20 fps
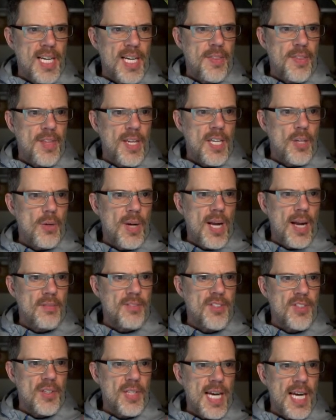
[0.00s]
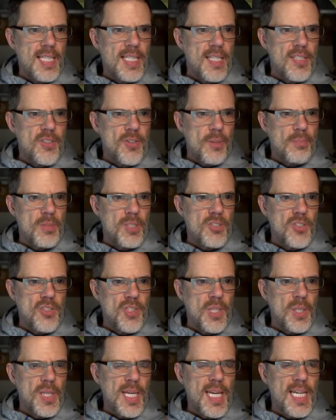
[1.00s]
Anything you have selected. So I'm
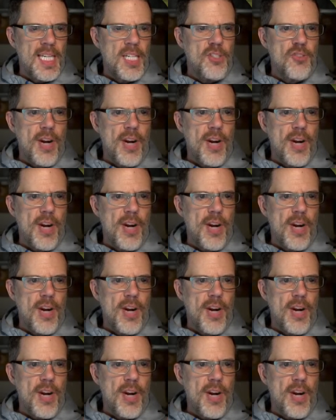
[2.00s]
just clicking